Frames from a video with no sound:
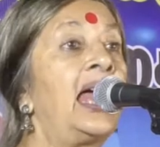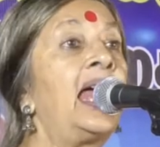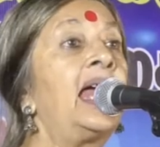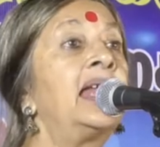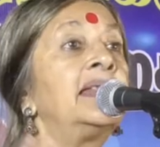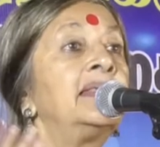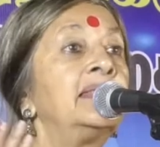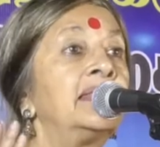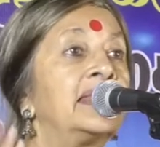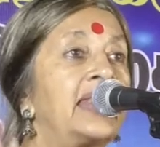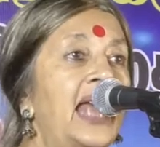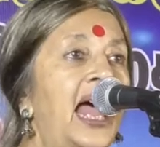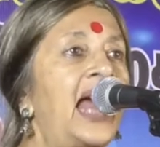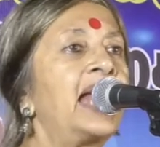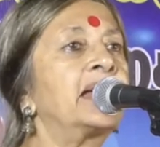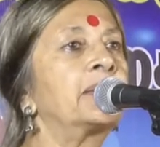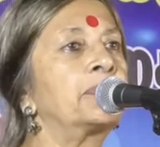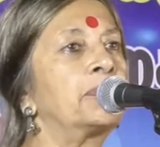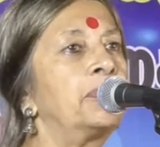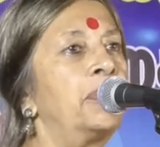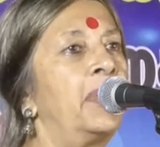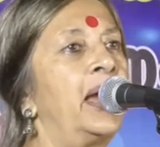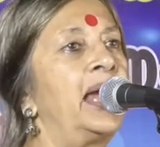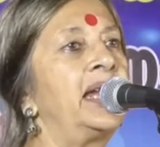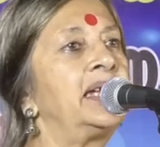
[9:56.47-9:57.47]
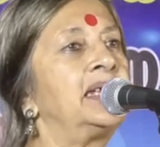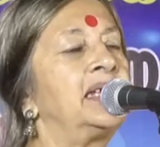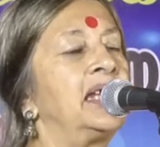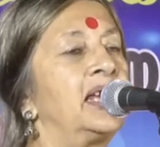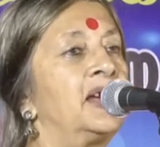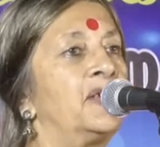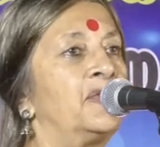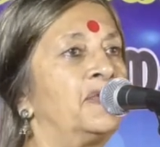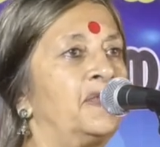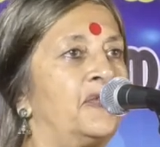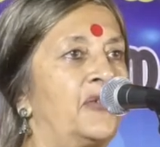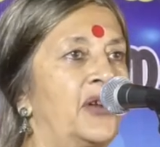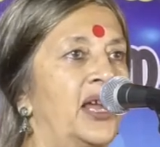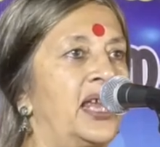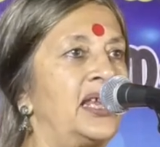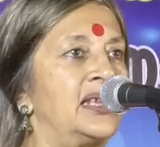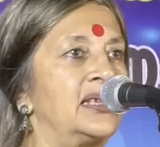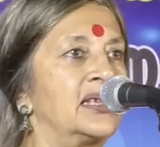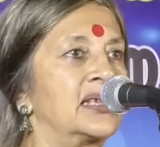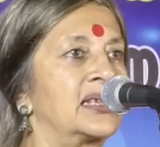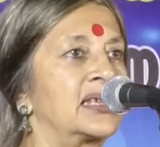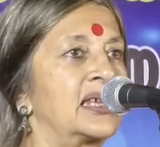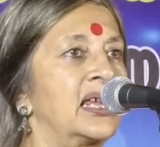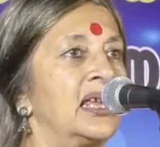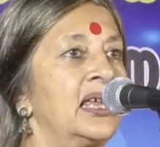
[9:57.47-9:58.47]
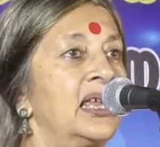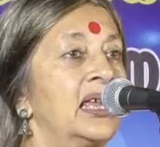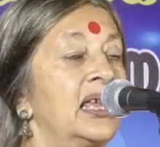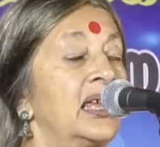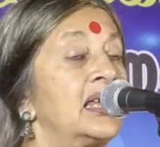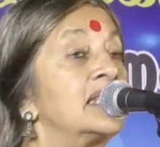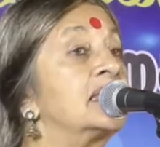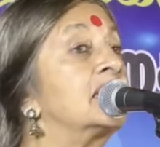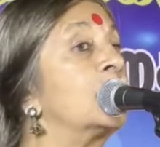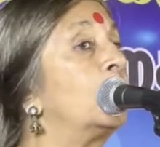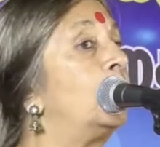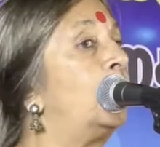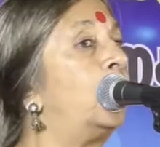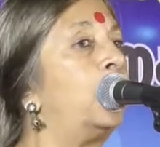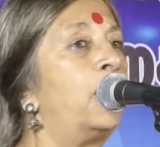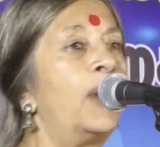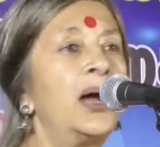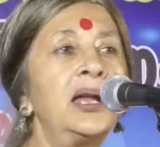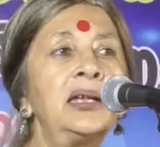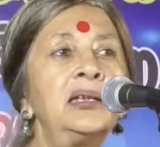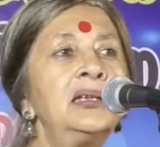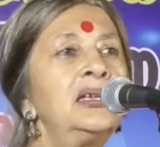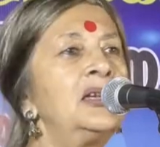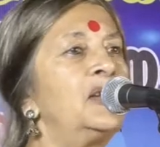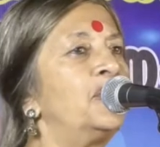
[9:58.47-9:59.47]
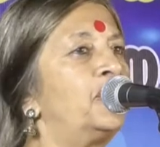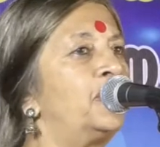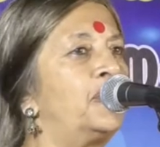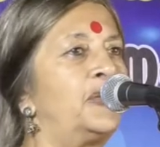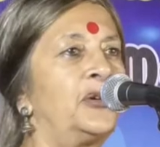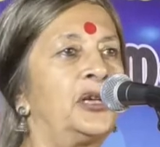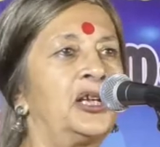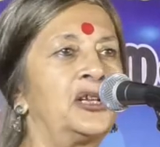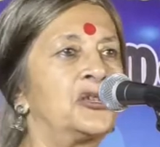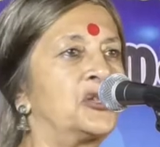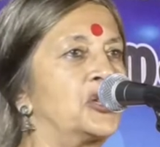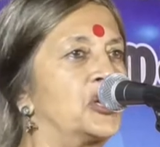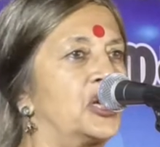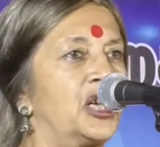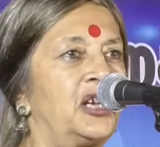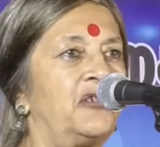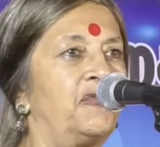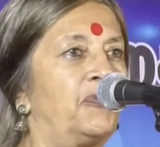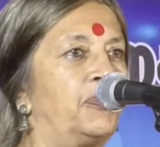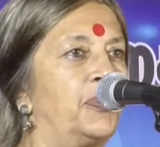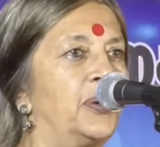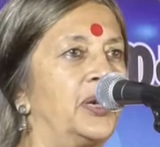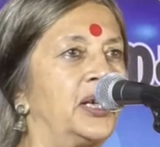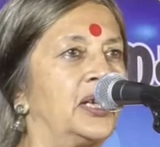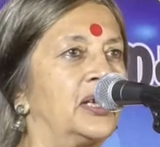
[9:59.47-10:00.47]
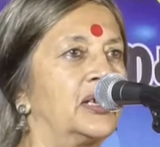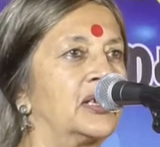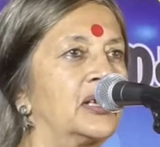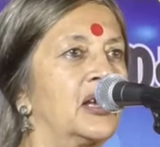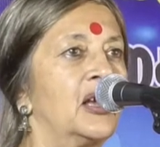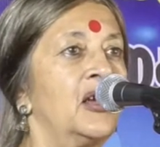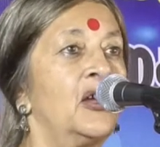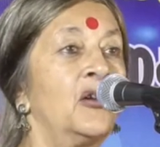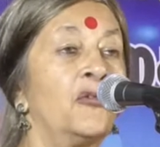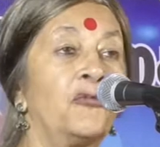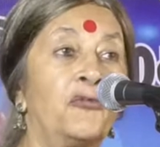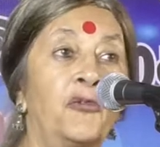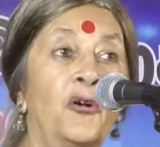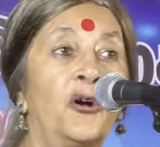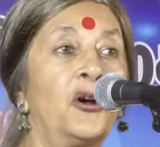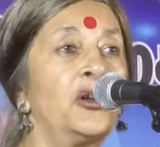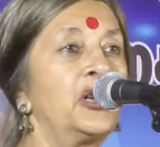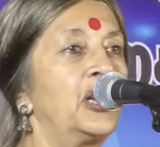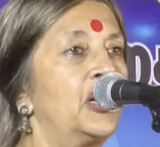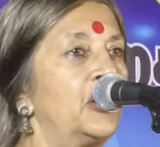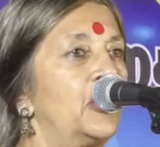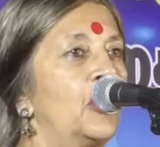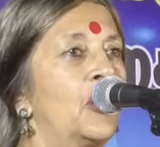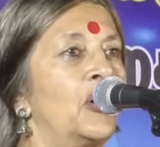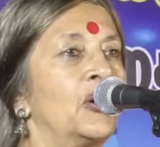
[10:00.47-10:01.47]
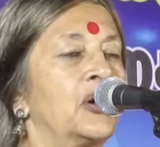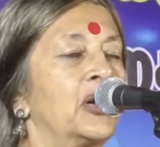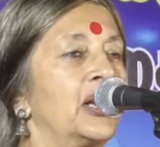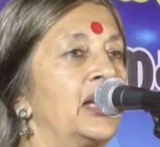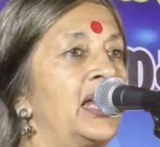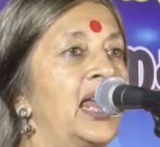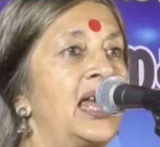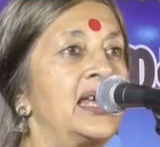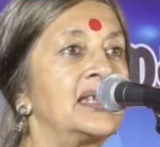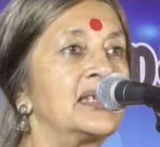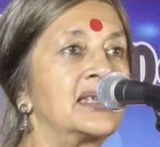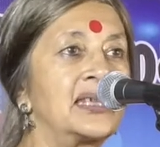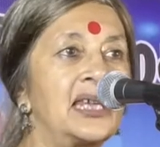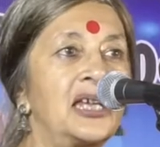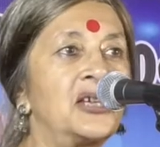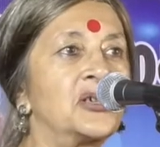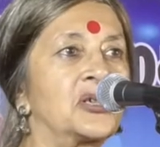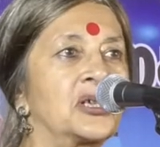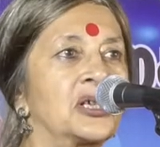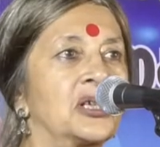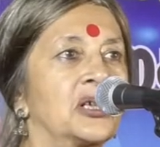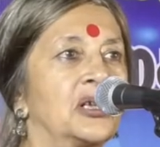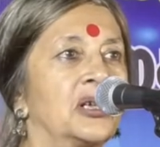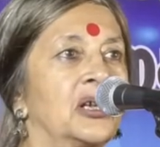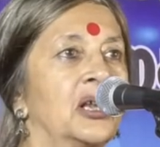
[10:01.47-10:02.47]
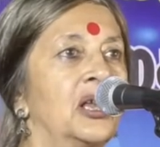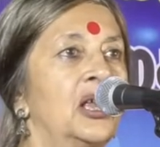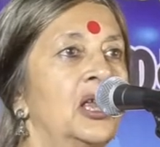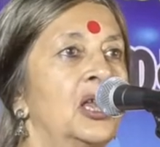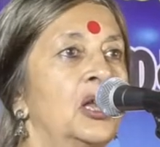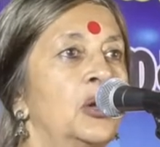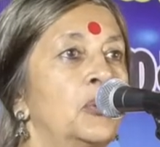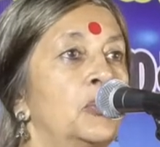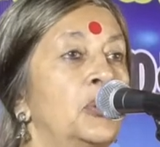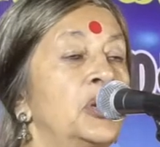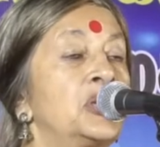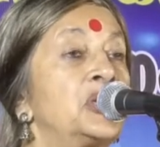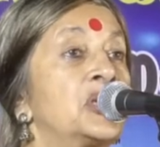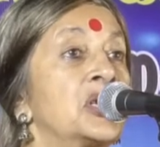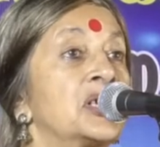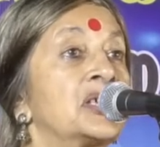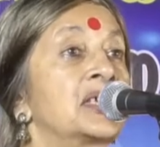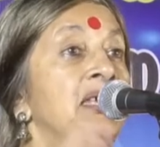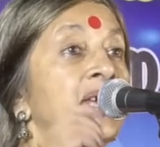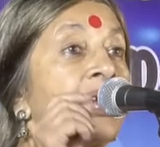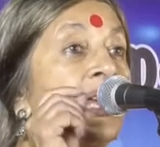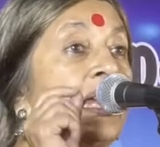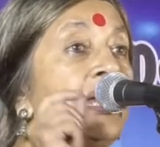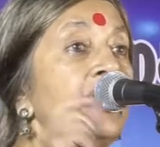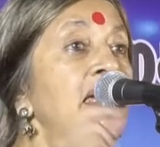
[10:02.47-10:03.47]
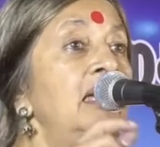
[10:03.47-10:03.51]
and that, my dear friends, is a wonderful achievement for an organization which has